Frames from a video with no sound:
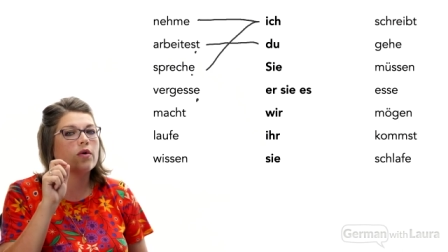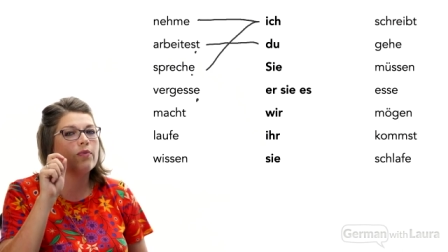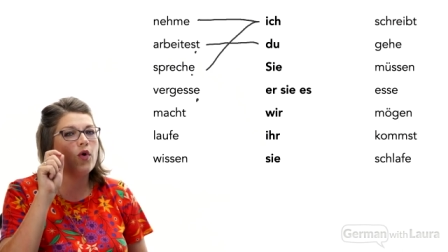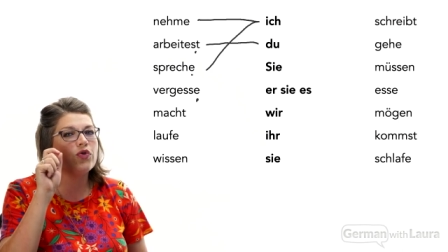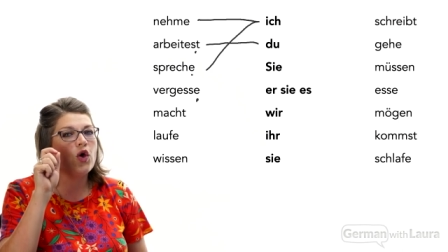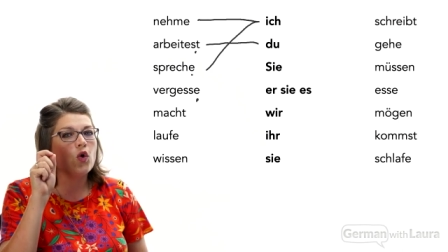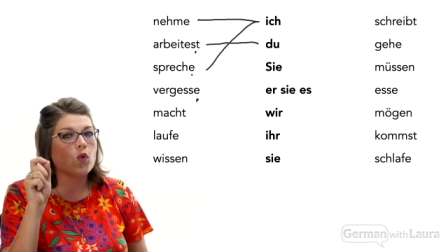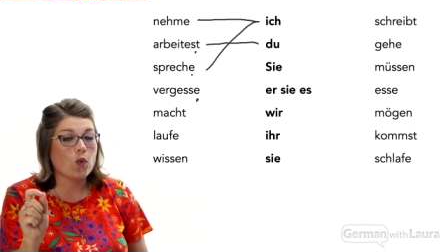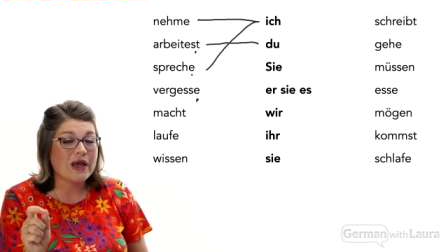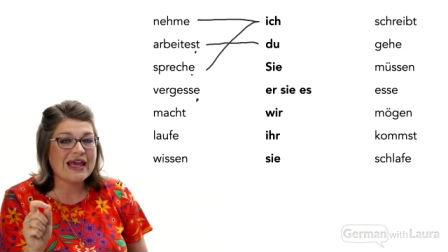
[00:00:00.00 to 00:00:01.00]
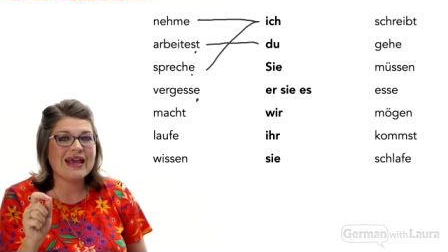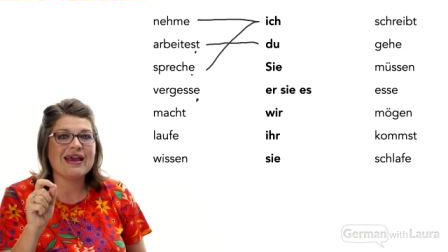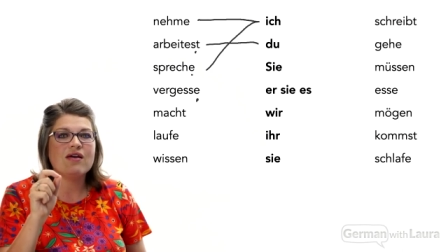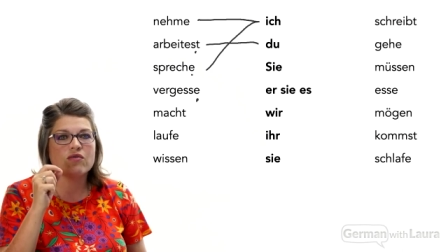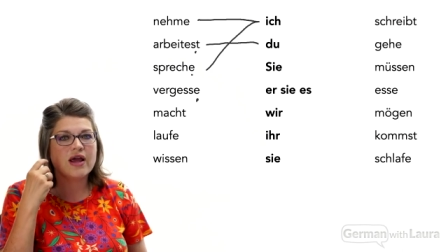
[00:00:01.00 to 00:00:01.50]
or both
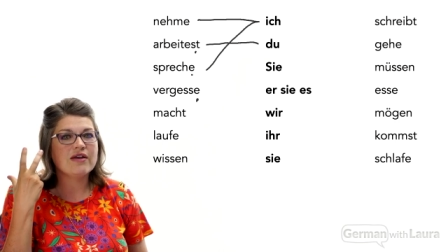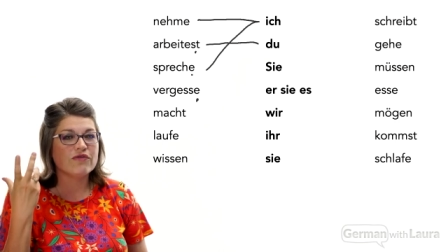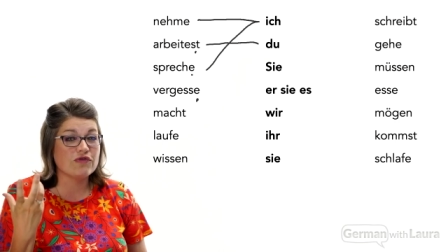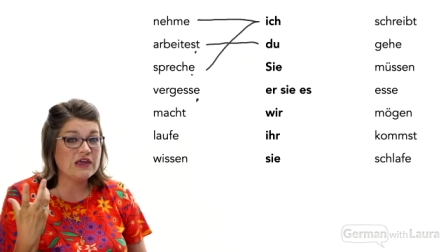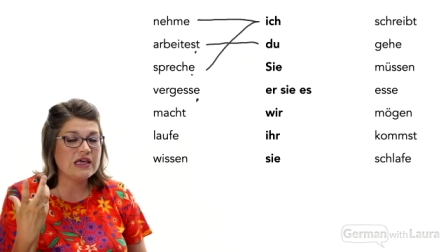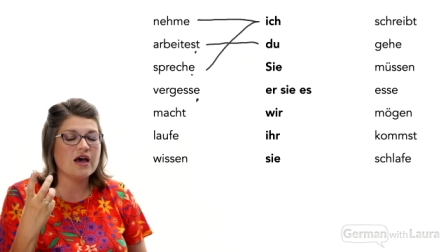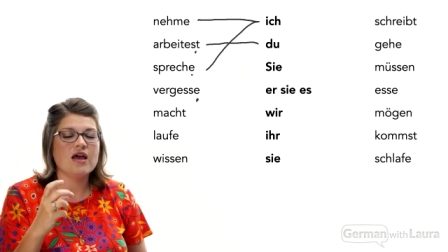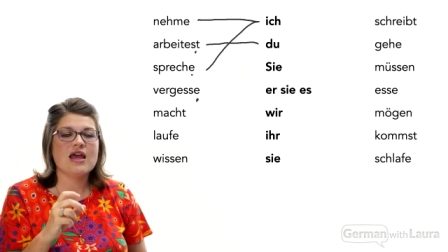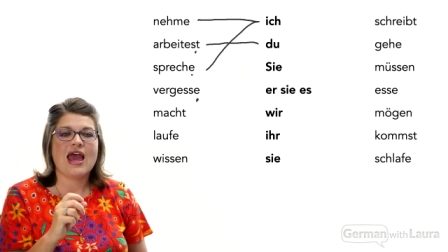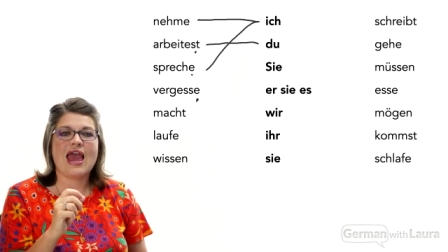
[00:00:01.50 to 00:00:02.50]
we, right, via,